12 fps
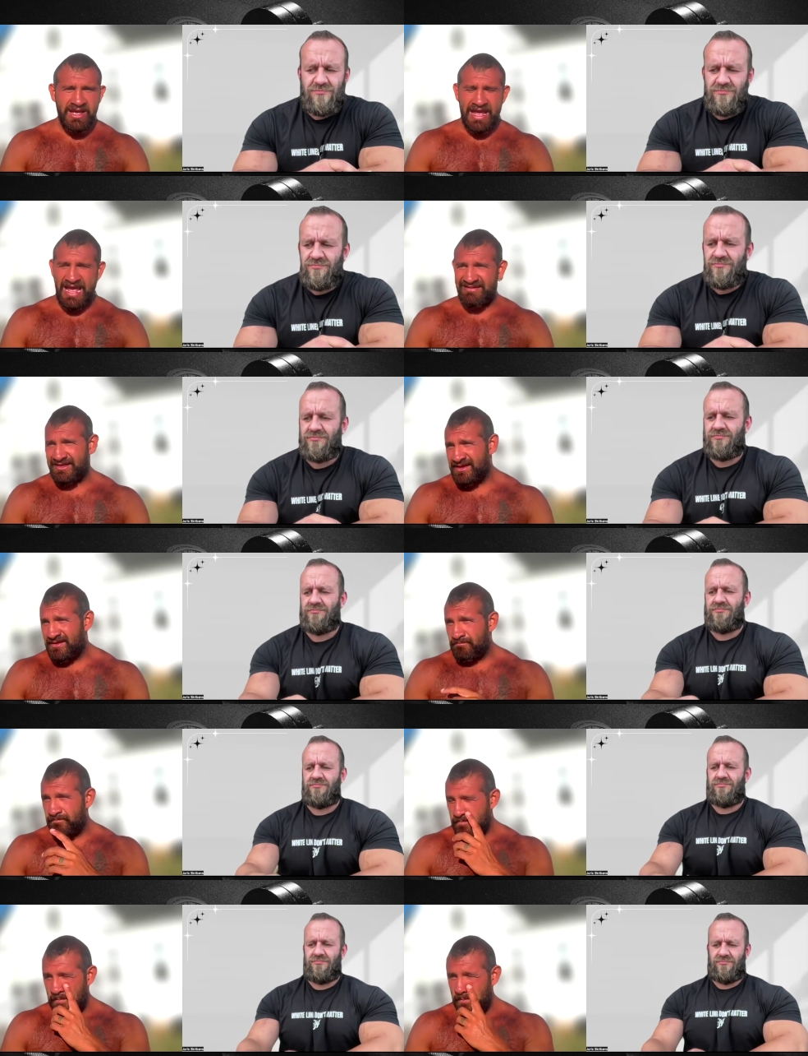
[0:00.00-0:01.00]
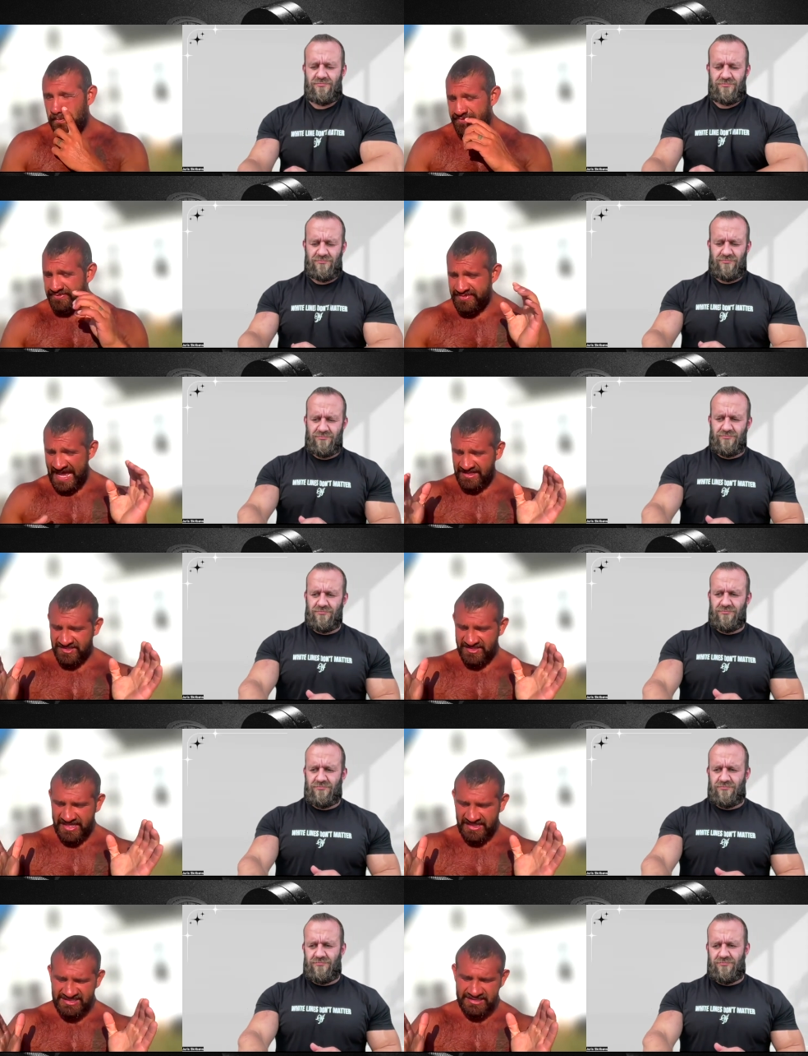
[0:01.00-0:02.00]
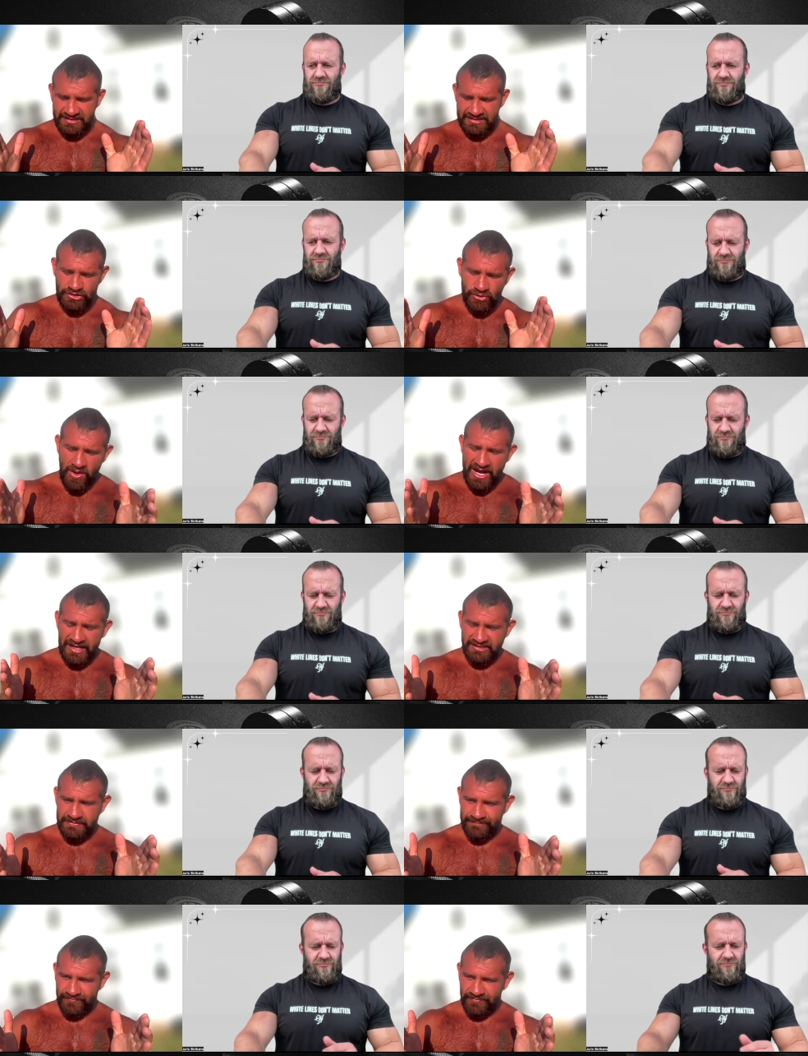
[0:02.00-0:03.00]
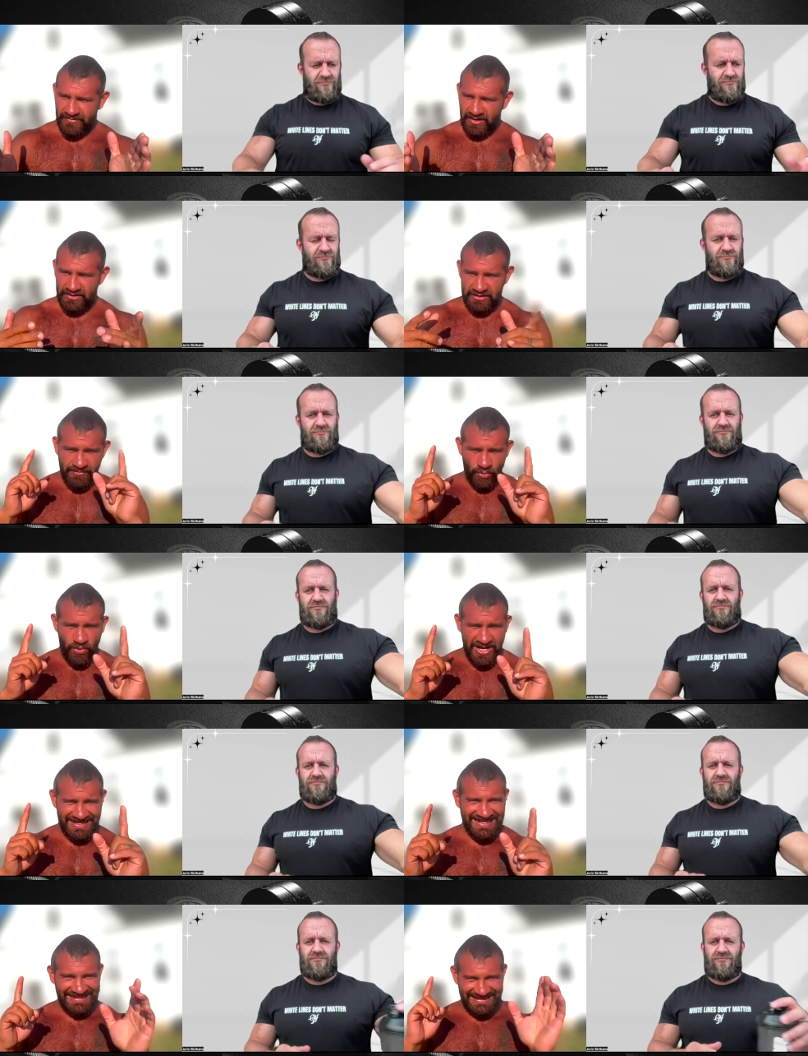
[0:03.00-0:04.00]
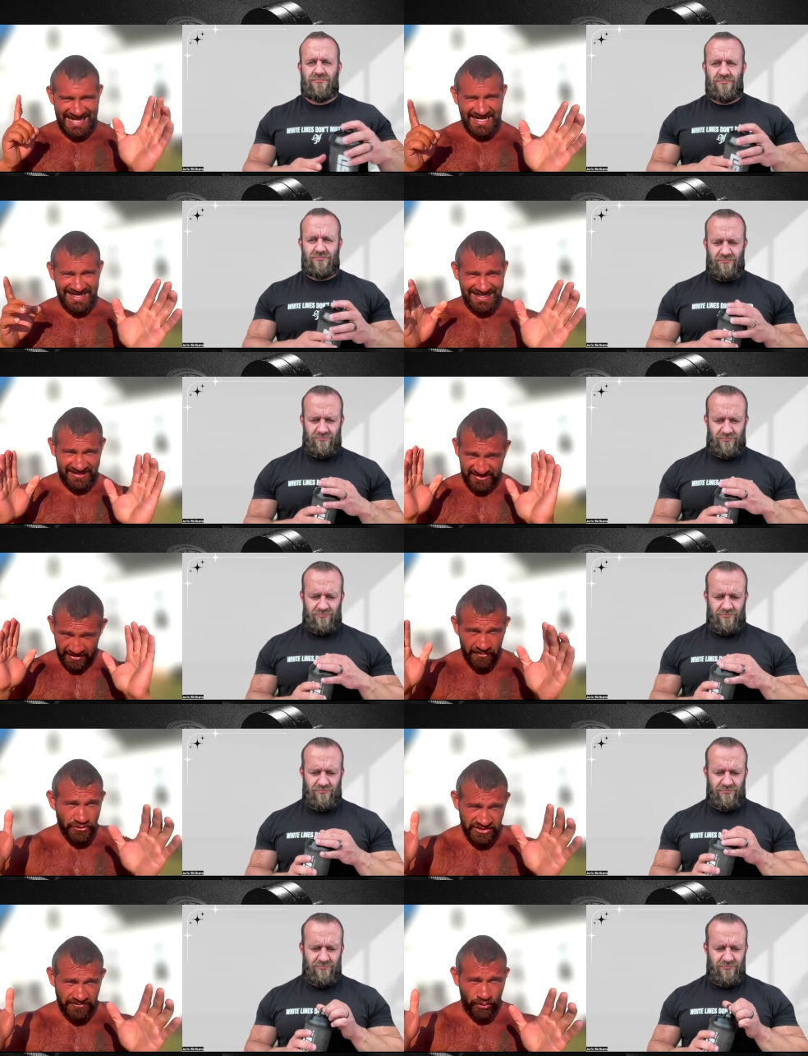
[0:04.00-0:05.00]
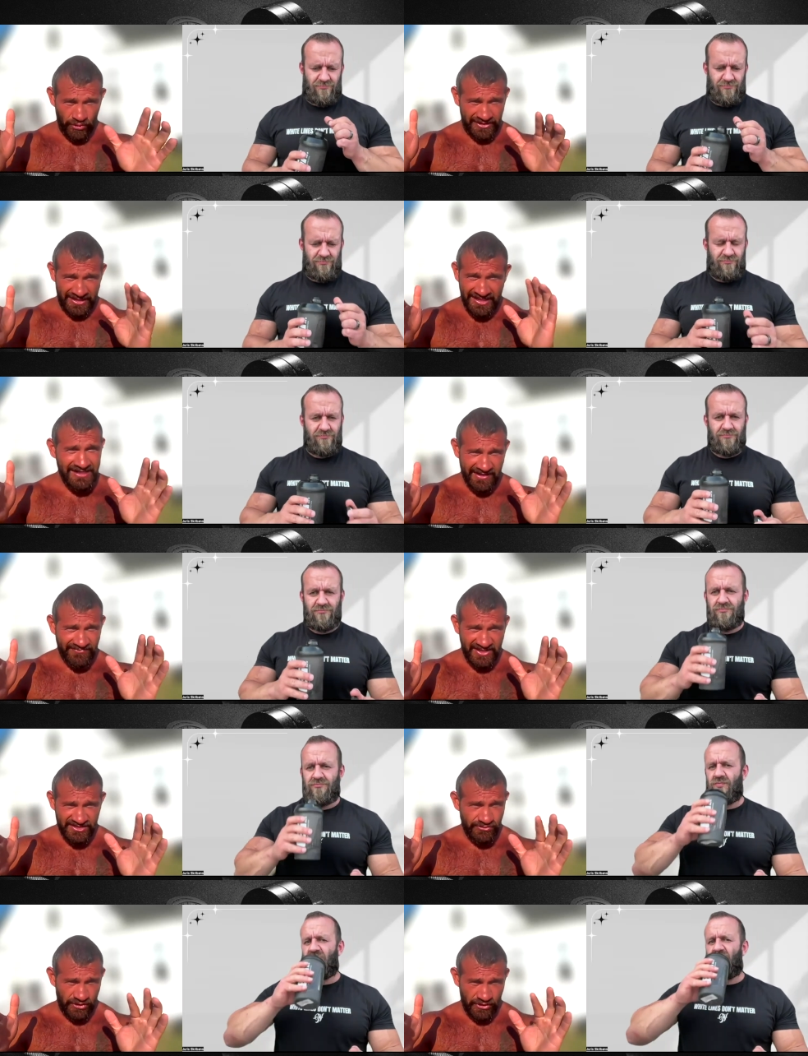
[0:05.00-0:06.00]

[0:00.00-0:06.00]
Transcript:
Speaker 1: And that is this you want number one lighting is the most important in any of these